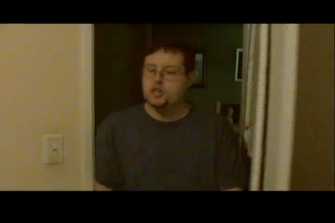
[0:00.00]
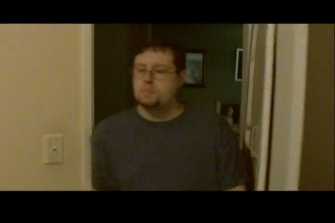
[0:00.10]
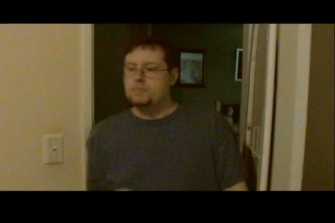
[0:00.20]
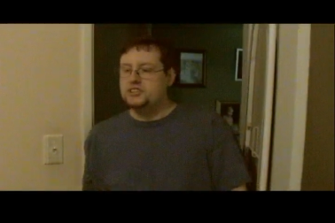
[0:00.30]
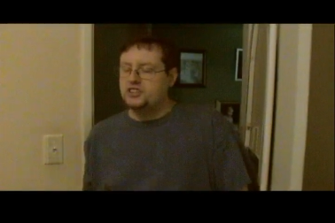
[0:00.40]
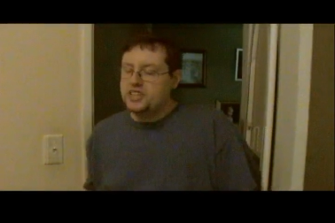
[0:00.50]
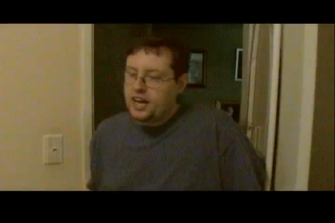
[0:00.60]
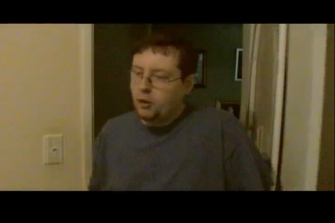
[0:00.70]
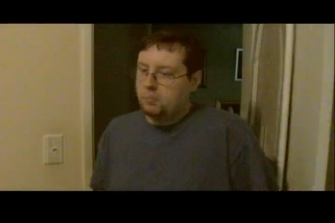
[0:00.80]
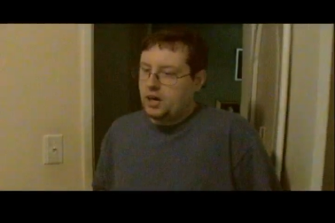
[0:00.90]
you're missing
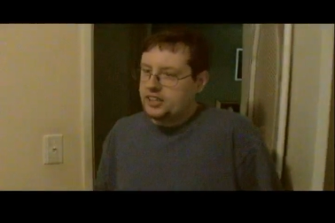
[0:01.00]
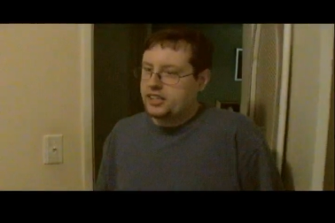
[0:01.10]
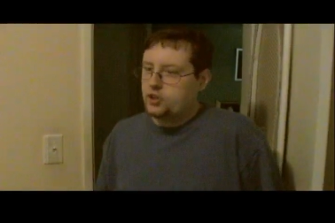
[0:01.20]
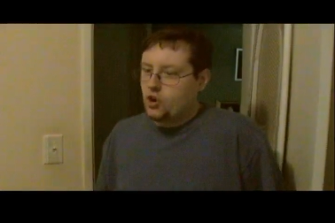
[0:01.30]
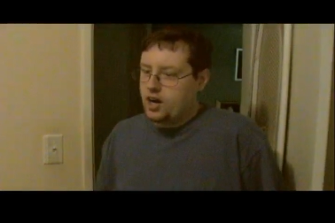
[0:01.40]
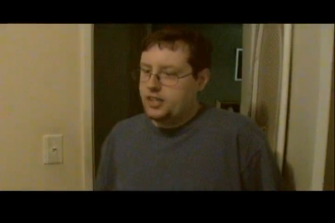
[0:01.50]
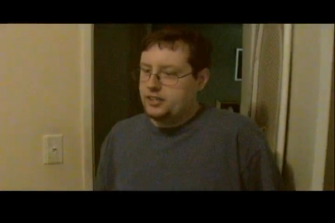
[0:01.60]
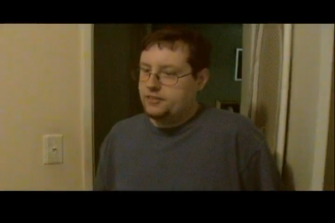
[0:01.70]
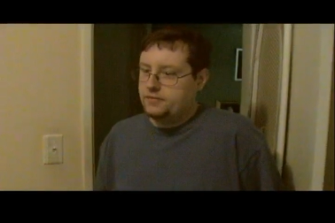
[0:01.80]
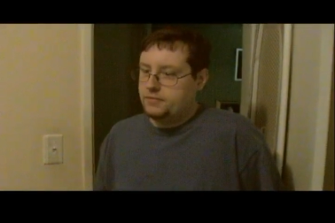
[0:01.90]
El Mullet Grand.
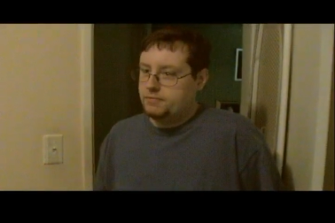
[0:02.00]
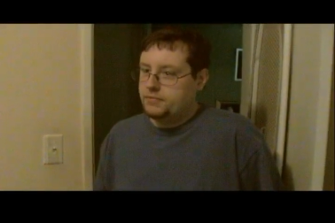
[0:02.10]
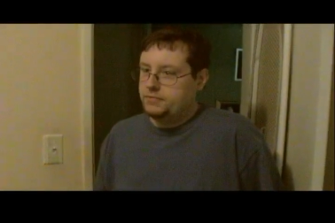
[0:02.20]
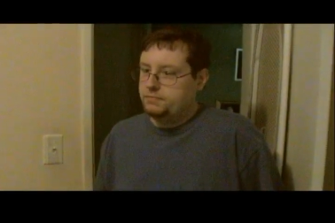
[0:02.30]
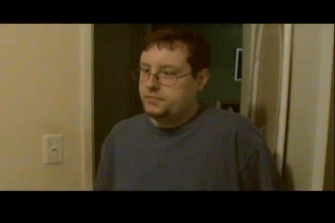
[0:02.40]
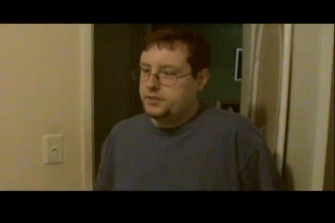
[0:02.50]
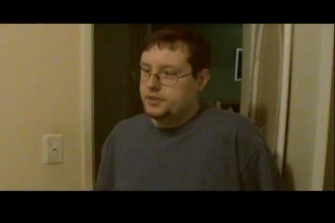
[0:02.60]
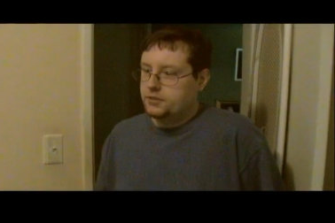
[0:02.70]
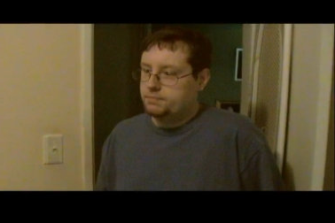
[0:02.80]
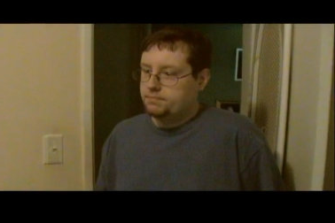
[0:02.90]

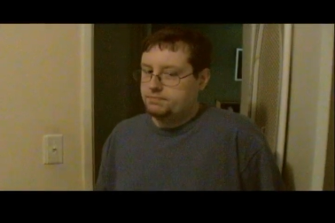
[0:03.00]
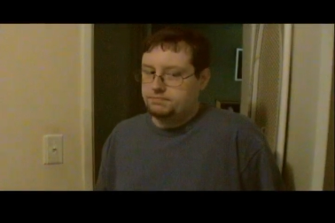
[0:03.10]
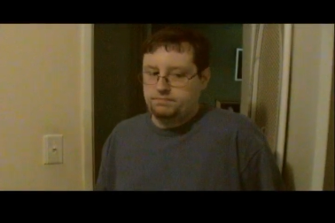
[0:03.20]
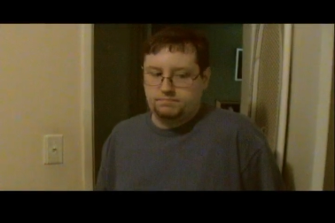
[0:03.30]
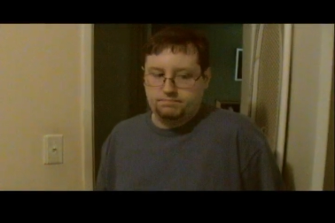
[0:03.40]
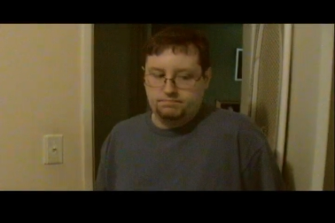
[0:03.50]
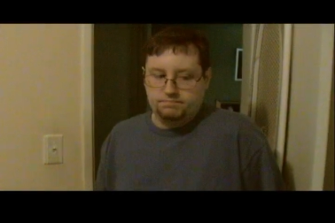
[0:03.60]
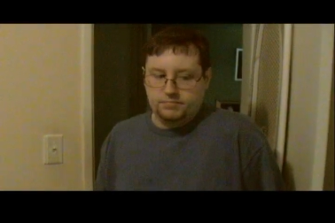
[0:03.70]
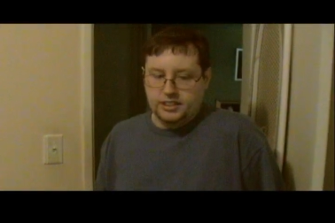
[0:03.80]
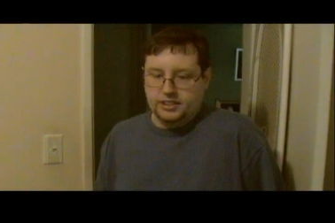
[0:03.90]
You're
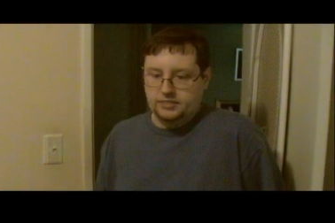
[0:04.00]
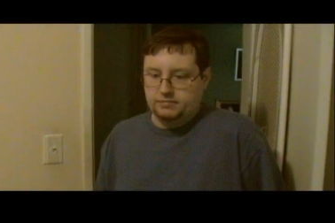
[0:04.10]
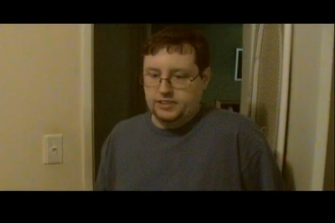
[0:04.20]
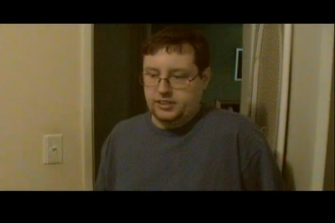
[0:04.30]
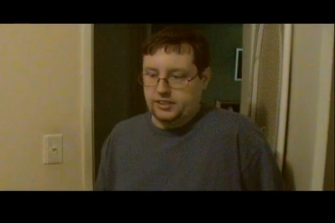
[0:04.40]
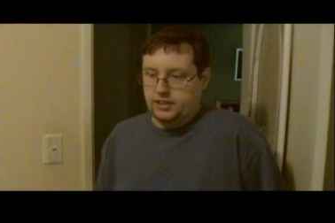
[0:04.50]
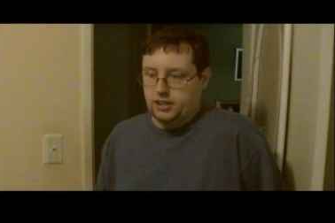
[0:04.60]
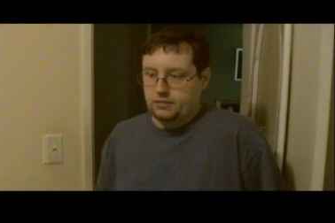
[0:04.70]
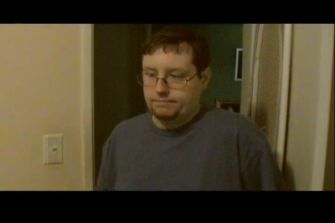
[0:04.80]
not in here.